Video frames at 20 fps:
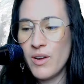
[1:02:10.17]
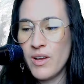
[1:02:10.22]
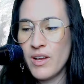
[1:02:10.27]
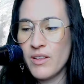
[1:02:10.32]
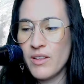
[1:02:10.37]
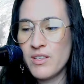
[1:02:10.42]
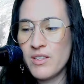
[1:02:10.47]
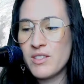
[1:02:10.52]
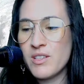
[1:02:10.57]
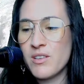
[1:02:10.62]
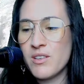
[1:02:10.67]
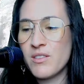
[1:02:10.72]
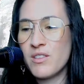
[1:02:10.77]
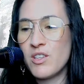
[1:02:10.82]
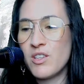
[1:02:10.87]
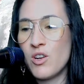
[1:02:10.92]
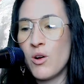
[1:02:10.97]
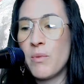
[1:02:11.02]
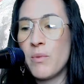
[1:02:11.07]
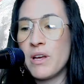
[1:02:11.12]
These are,
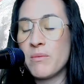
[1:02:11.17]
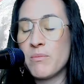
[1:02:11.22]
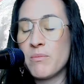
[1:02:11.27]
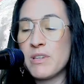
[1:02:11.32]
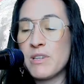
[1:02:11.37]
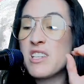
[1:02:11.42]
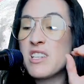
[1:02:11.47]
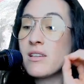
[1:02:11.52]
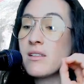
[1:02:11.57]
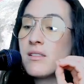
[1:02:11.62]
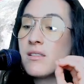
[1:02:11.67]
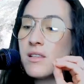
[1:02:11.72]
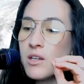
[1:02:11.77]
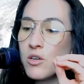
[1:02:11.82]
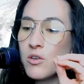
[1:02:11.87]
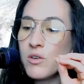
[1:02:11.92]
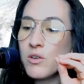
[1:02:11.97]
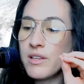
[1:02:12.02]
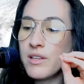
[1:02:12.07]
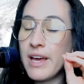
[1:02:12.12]
but she
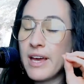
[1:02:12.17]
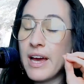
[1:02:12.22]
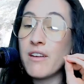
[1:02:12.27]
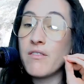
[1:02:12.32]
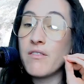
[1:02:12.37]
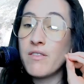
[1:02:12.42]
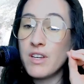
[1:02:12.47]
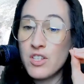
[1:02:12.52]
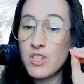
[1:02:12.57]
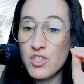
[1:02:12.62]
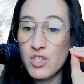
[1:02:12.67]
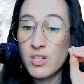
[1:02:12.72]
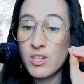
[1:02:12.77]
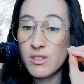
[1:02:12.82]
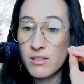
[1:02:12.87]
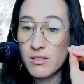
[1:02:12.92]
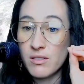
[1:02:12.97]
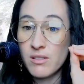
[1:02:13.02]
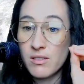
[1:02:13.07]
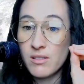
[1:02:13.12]
literally had
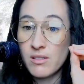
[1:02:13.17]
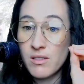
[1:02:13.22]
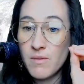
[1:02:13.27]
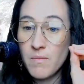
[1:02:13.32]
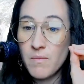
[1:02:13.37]
visions.